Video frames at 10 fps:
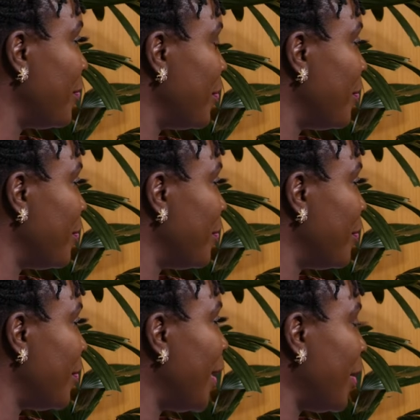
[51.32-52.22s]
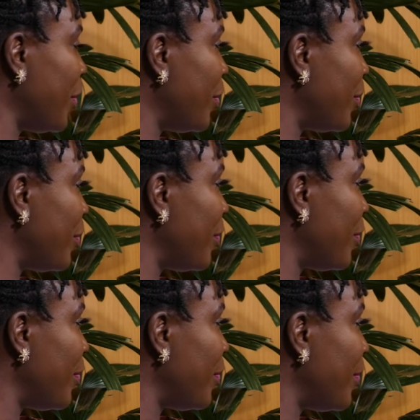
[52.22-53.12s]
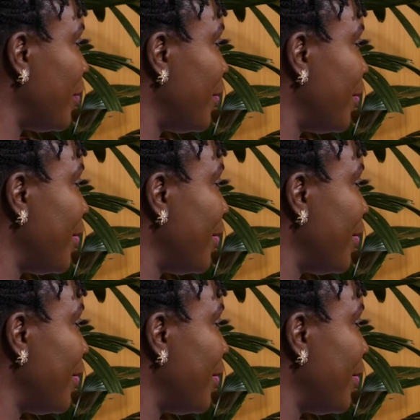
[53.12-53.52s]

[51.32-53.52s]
No words are spoken by the person on screen.